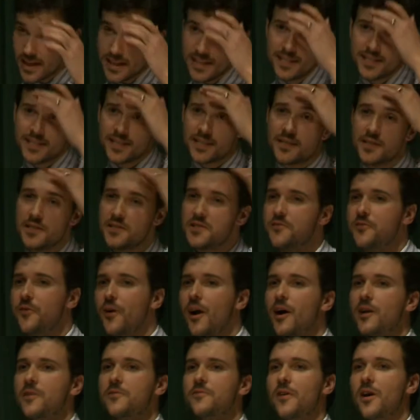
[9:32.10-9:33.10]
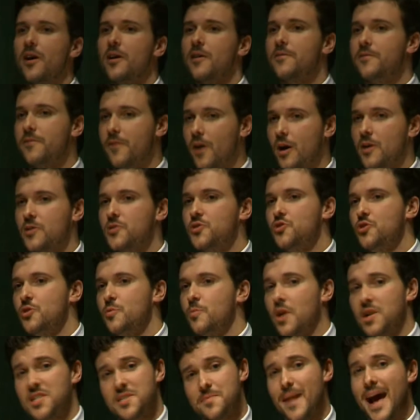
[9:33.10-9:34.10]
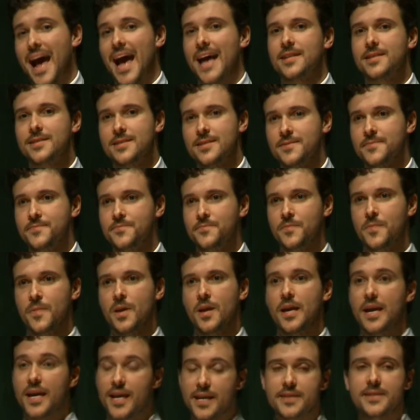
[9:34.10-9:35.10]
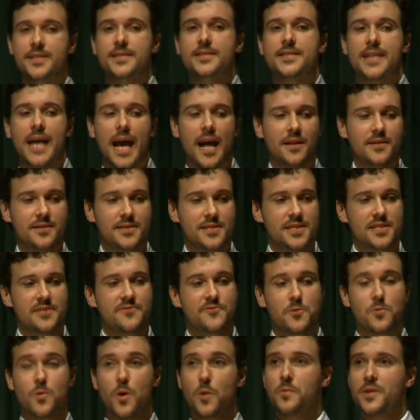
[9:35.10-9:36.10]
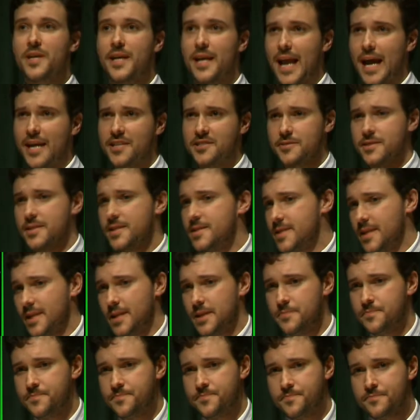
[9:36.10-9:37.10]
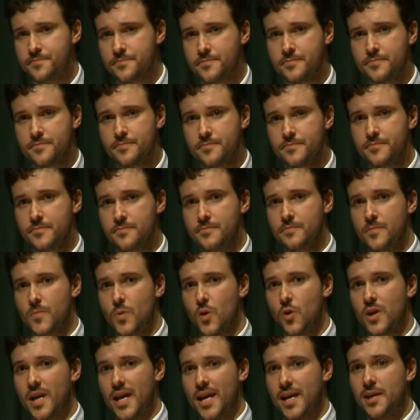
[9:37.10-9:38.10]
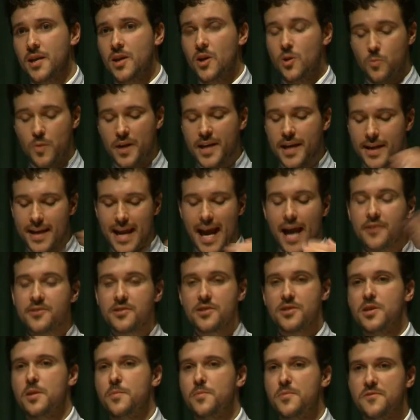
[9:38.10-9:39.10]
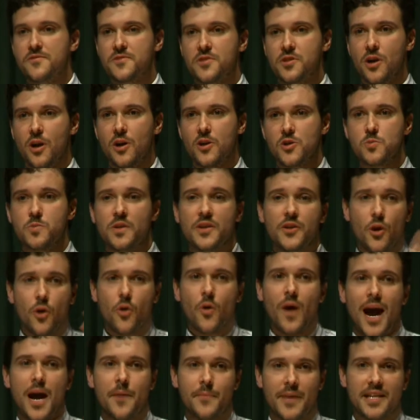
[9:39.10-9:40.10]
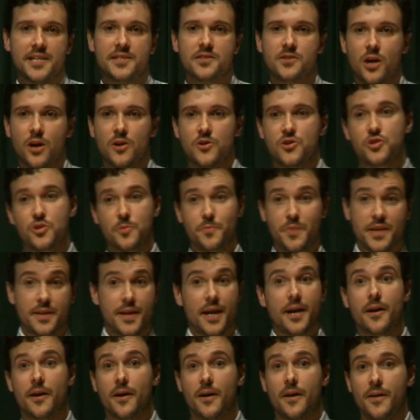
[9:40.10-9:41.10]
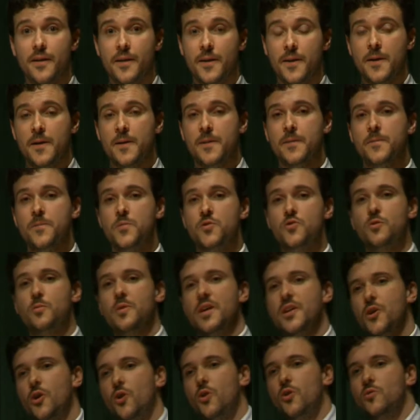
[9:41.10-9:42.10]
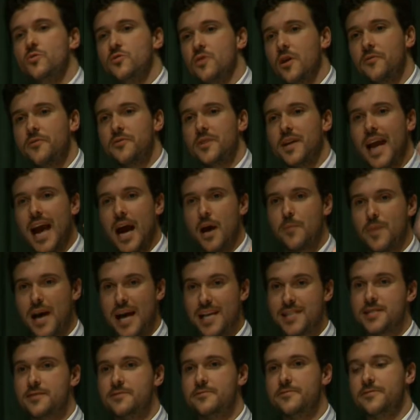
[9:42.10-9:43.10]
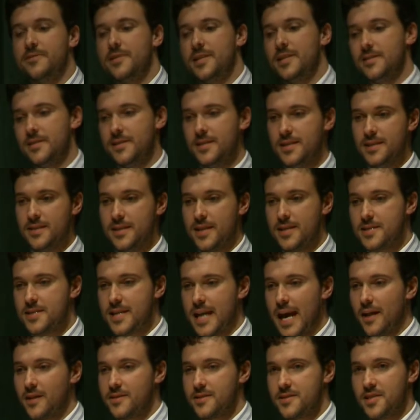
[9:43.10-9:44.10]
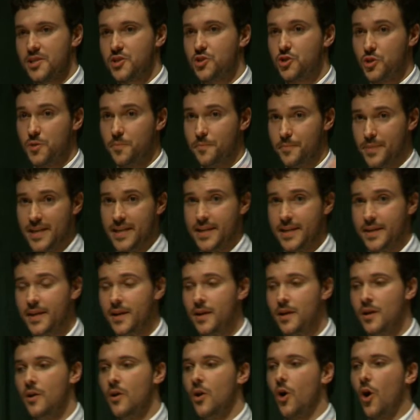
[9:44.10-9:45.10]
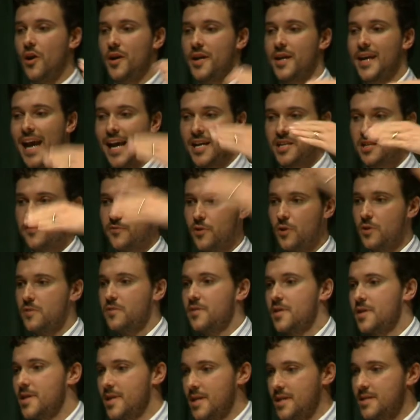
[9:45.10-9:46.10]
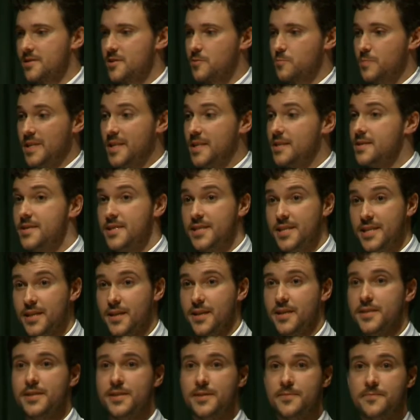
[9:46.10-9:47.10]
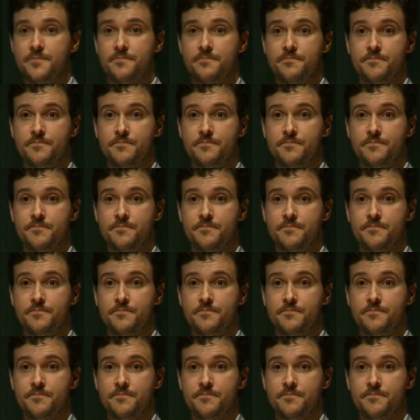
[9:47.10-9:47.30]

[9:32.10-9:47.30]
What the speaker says: is that there's far, far, far too much mass in these galaxies for what we can actually see. Okay? We can count the number of stars. We know how many stars should be there. So we know roughly how massive this galaxy should be on account of all of the things that we can see in it.